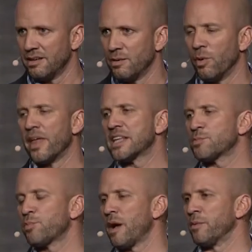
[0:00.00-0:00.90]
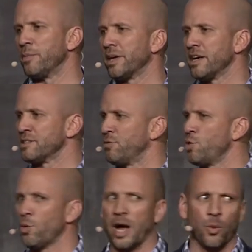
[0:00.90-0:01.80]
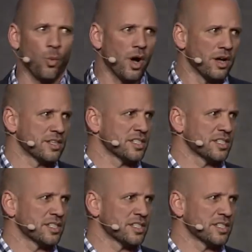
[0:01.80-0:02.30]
Well, that's probably because of who I was